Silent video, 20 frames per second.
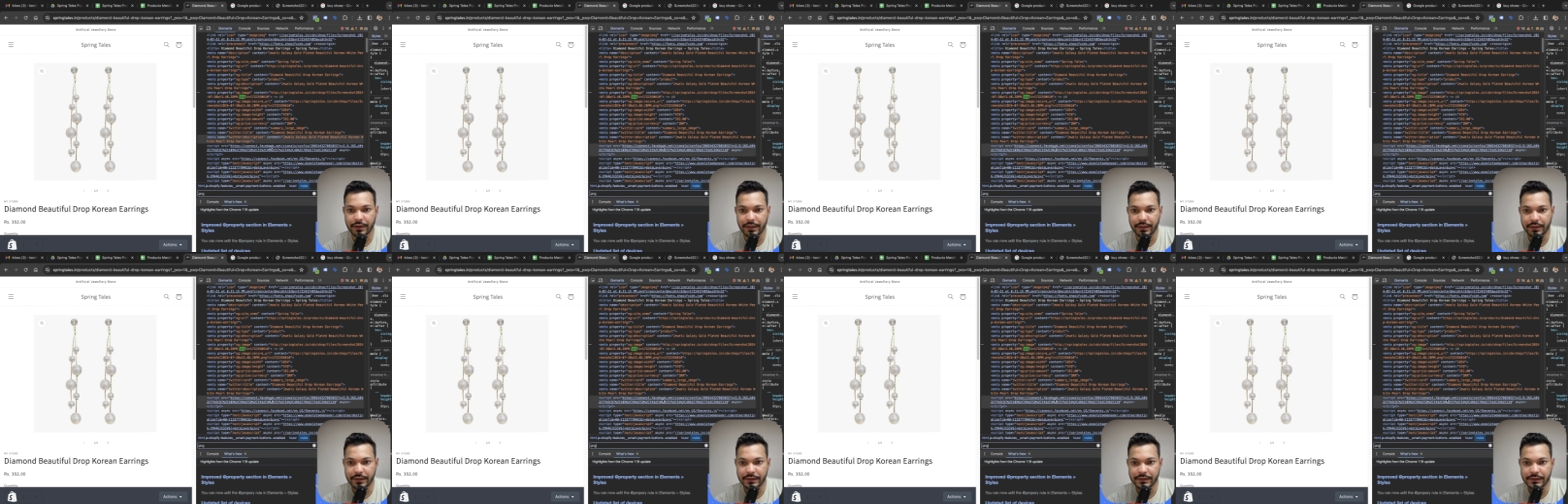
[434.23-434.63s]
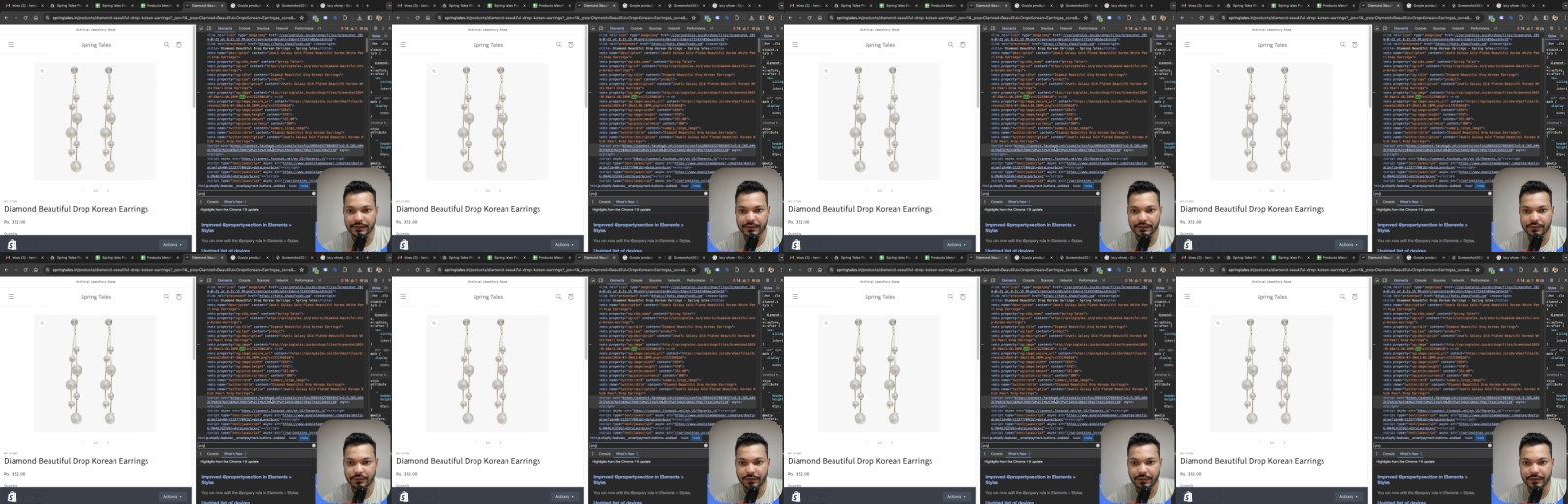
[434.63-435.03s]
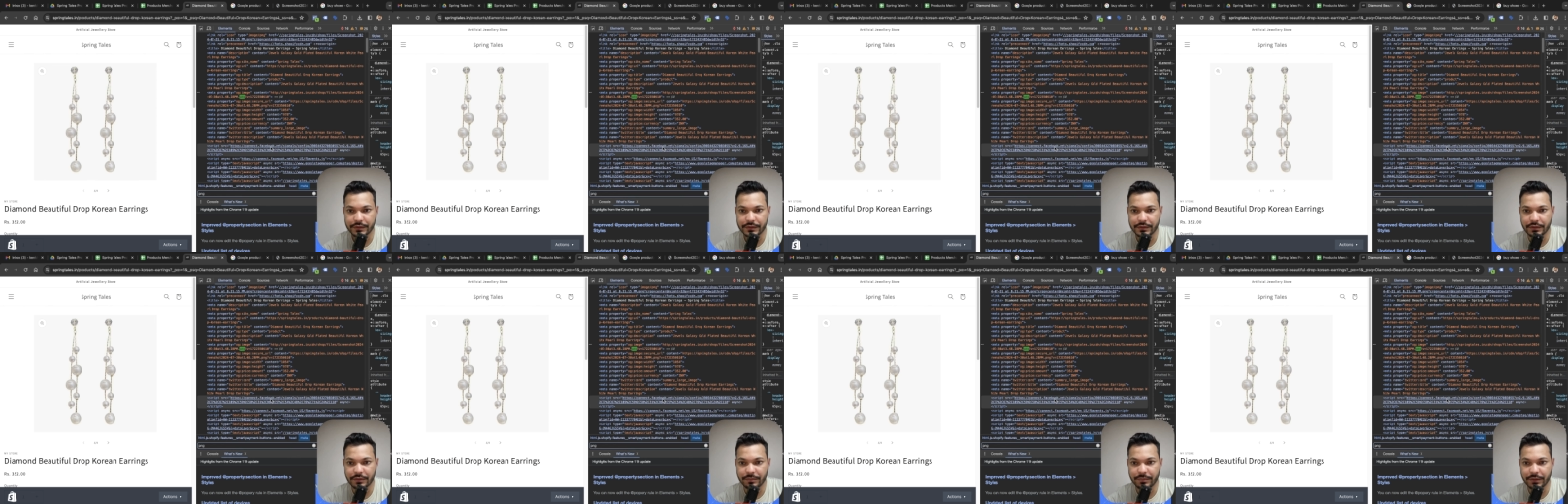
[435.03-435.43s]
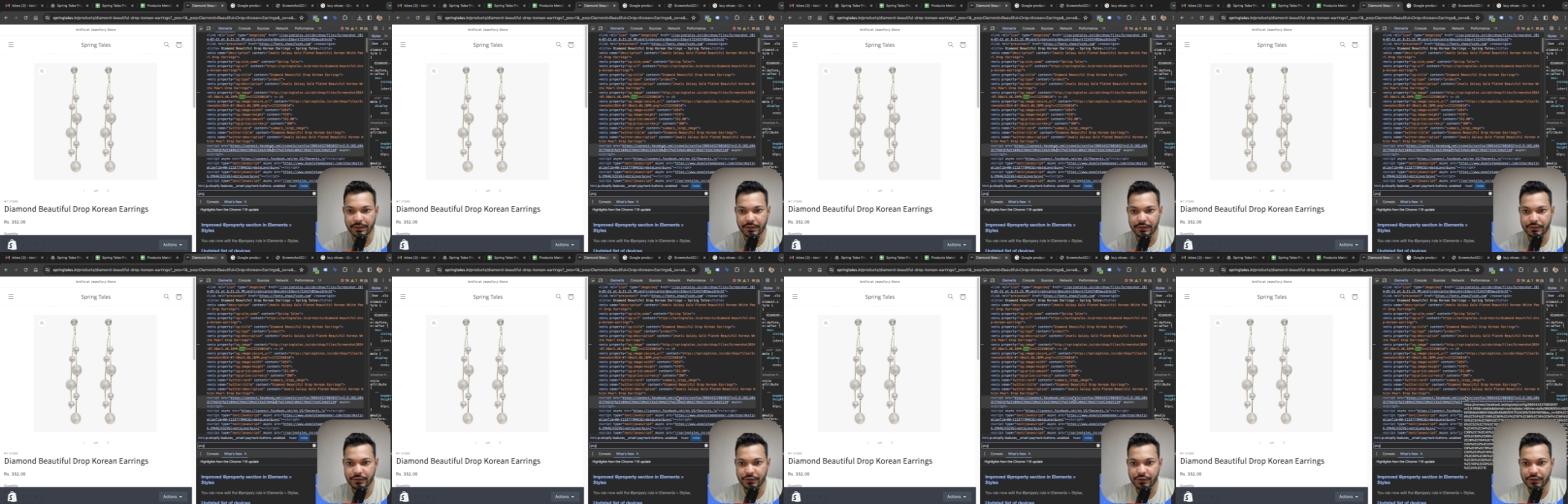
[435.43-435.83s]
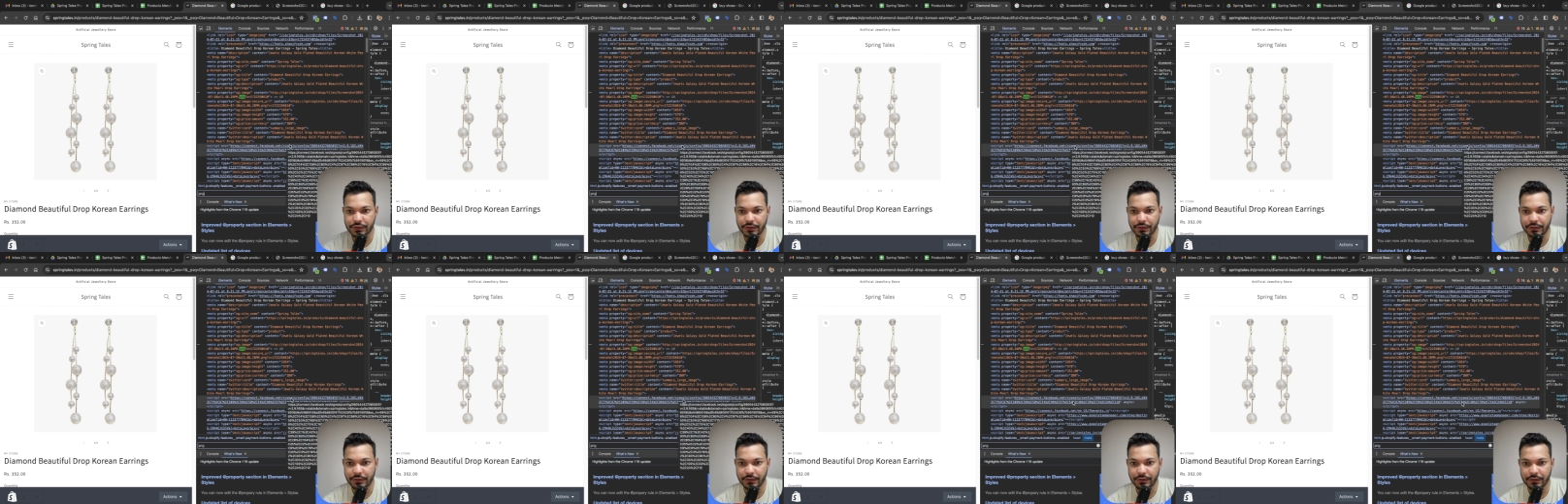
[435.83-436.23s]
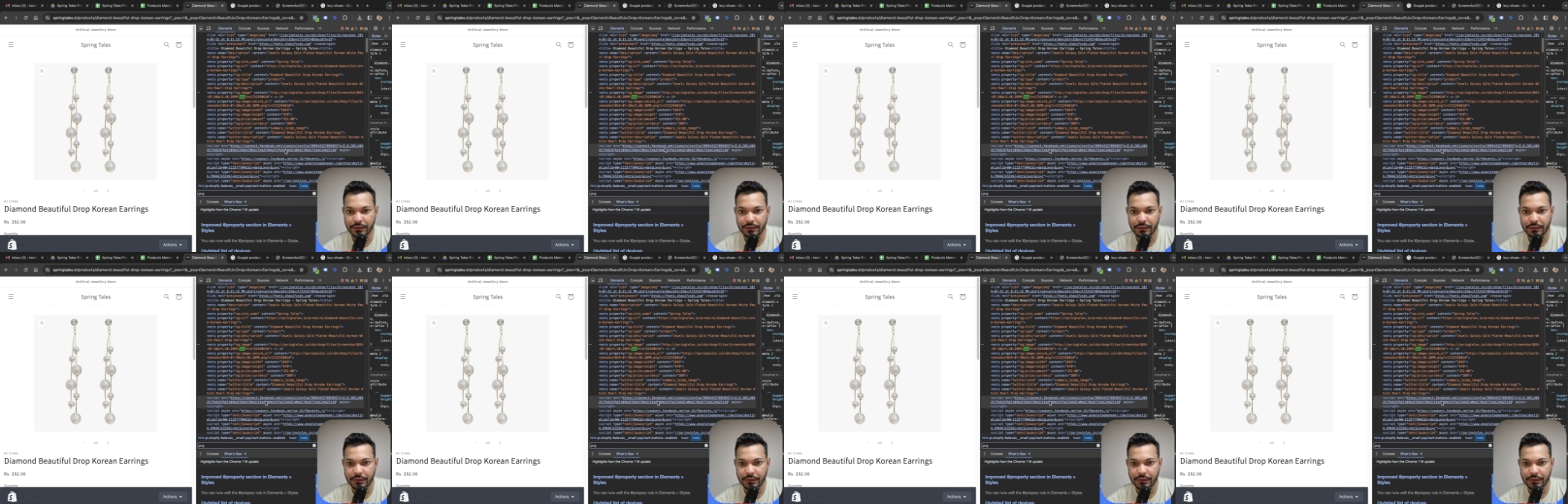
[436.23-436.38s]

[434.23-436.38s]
I guess this one is the PNG